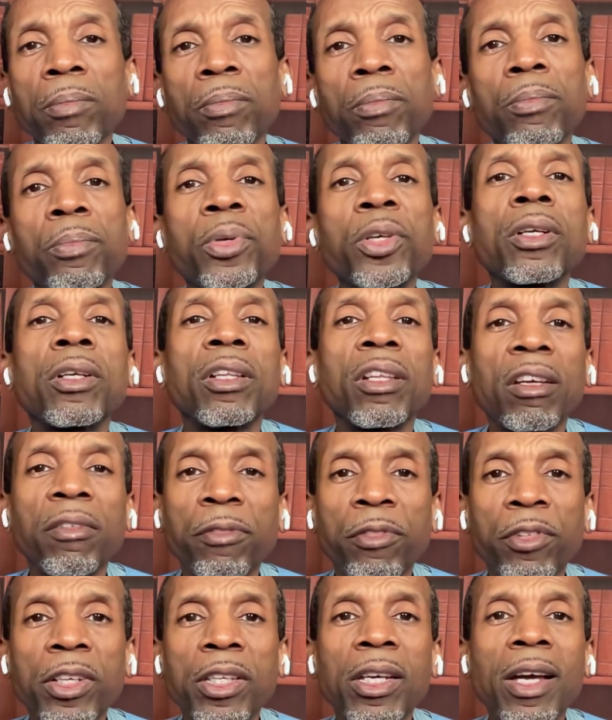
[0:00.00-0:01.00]
Put a
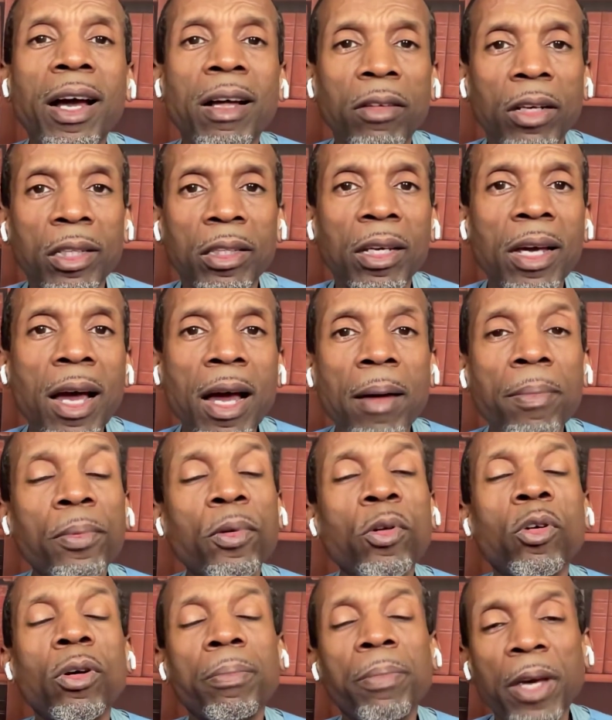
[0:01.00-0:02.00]
lint-free towel on top
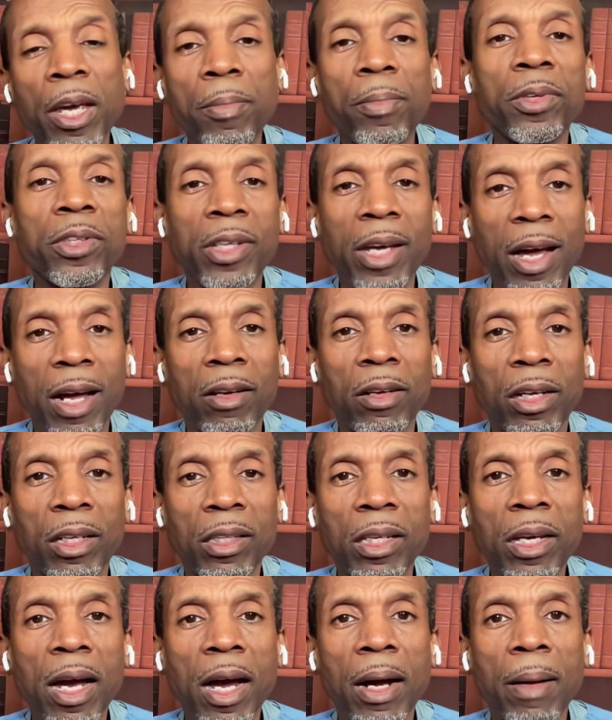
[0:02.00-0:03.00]
or a paper towel on
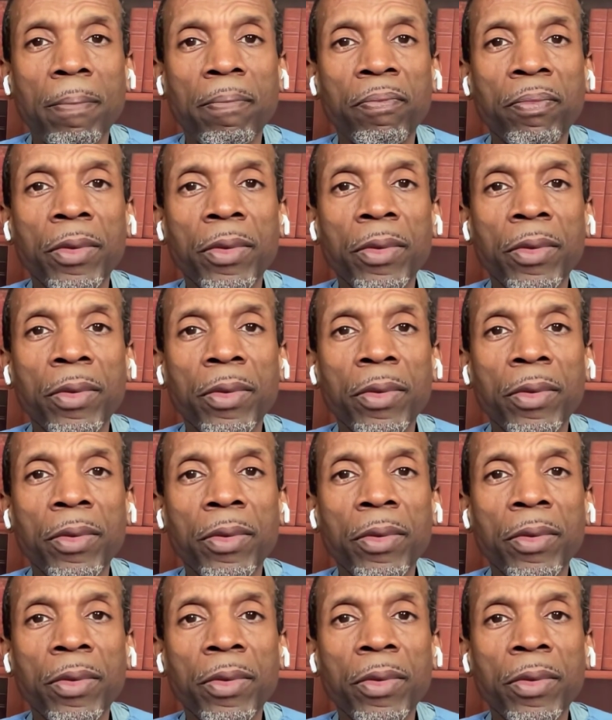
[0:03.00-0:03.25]
top